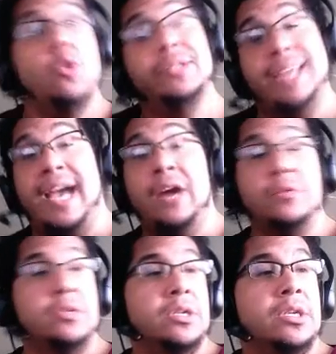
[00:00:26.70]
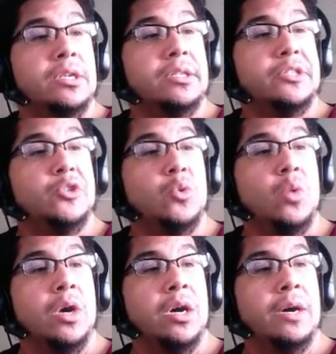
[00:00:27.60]
down to
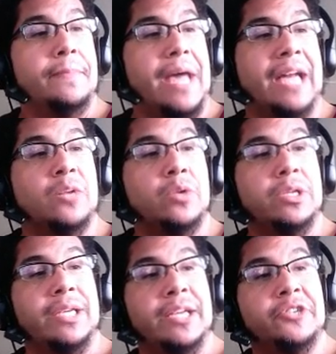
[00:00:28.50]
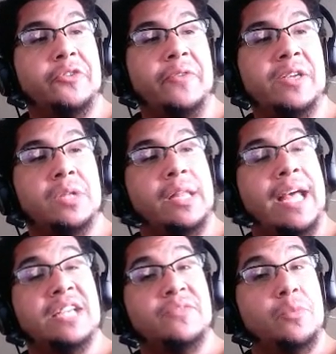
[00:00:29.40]
uh, adequately interface with the
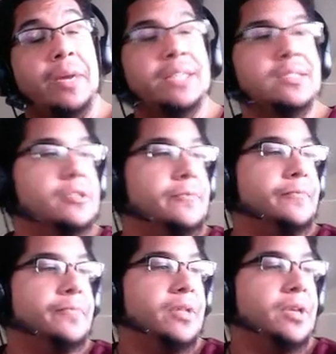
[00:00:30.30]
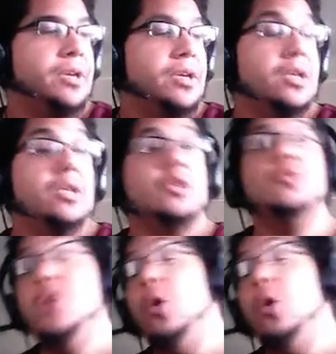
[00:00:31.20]
last few buttons, you no